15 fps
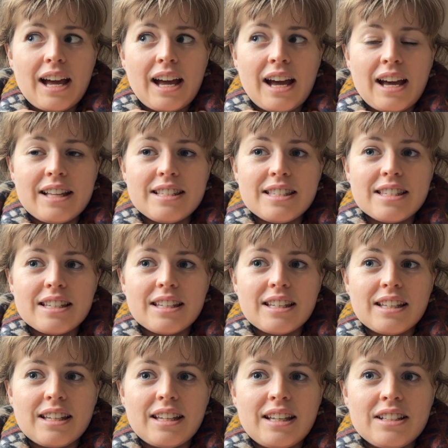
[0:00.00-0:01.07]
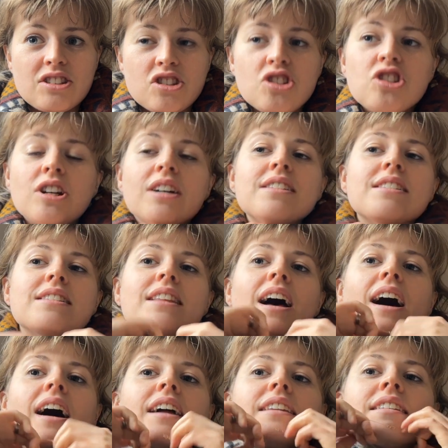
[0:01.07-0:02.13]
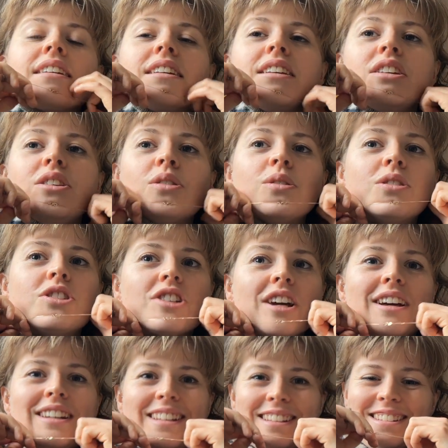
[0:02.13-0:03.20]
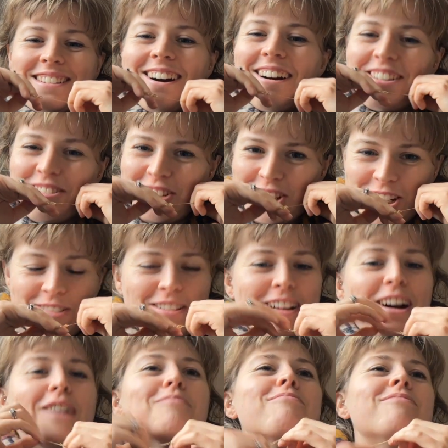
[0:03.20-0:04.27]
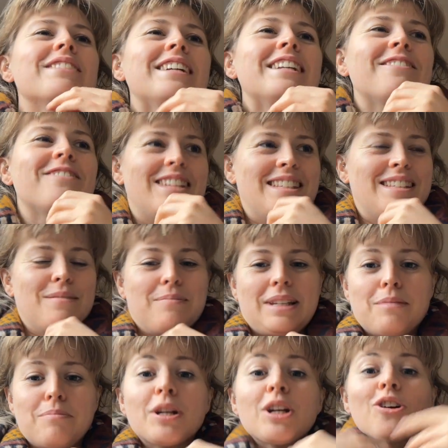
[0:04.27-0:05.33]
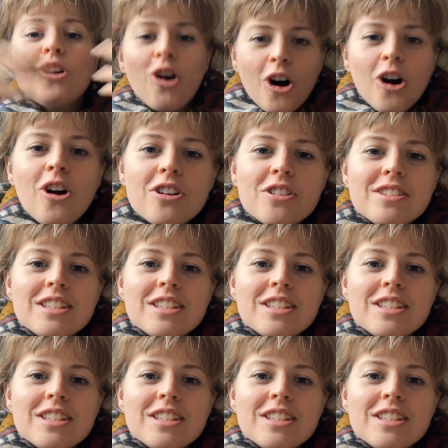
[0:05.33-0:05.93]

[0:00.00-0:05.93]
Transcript: And it's just that your journey is kind of showing up really visibly because